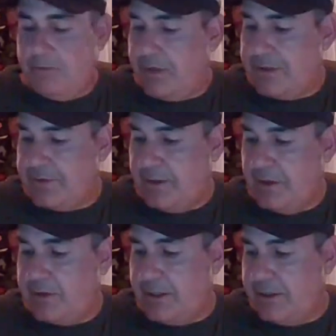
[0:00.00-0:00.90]
but
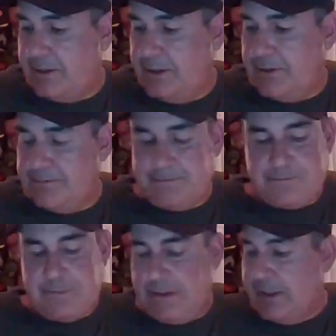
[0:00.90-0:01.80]
okay, good deal.
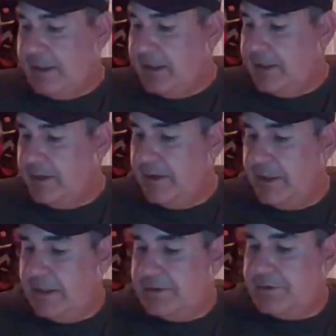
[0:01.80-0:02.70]
And
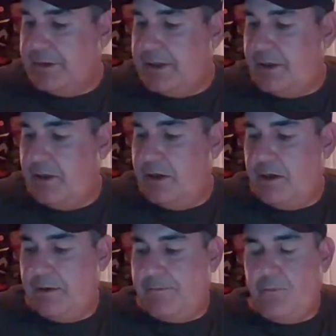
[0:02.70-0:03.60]
then let's see.
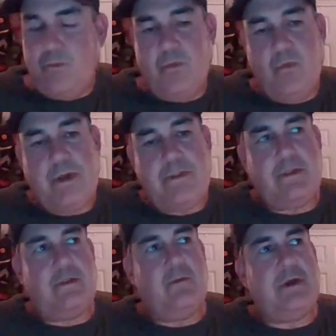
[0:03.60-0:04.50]
One of
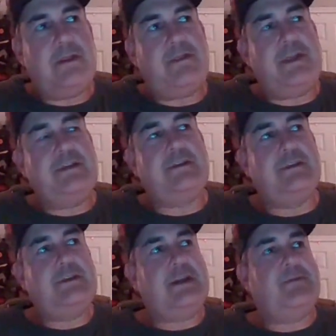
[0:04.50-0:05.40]
the things, and
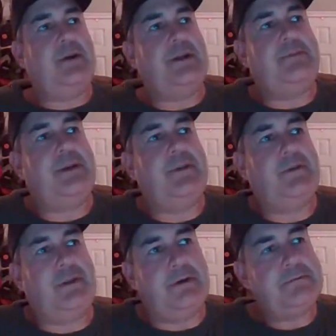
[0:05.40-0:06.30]
this kind of brought up another
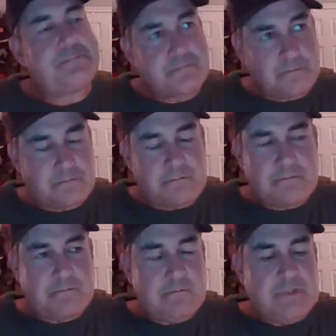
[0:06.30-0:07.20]
deal.
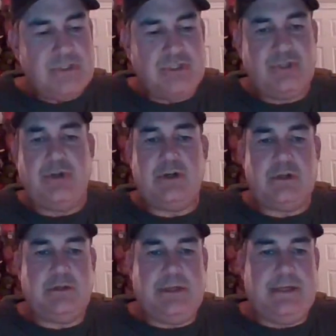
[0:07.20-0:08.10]
Do
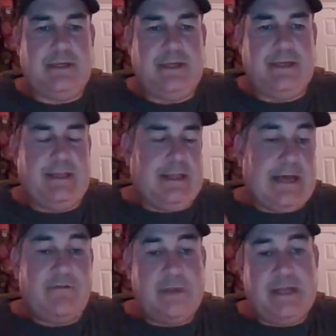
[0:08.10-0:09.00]
y'all? And
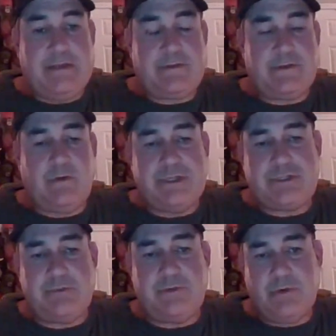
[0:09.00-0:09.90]
I've been asked this
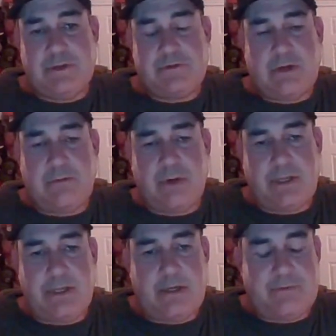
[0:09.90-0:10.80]
question before. That's why I'm
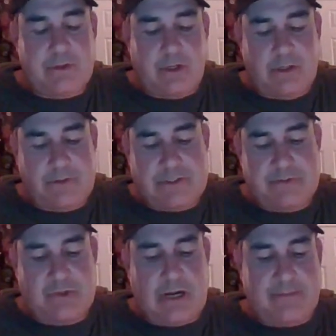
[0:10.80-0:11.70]
bringing it up to y'all, and the
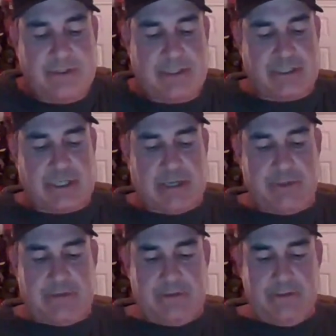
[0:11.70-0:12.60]
subscribers can chime
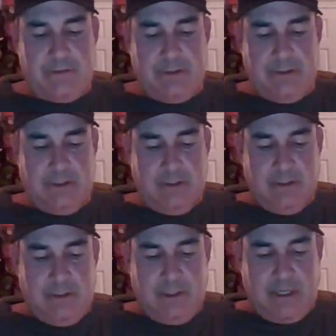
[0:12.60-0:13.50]
in too.
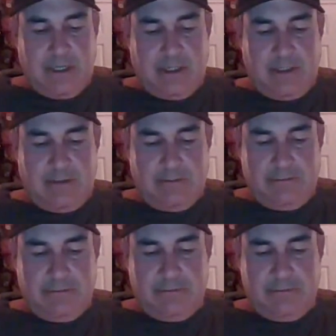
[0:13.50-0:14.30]
Bald's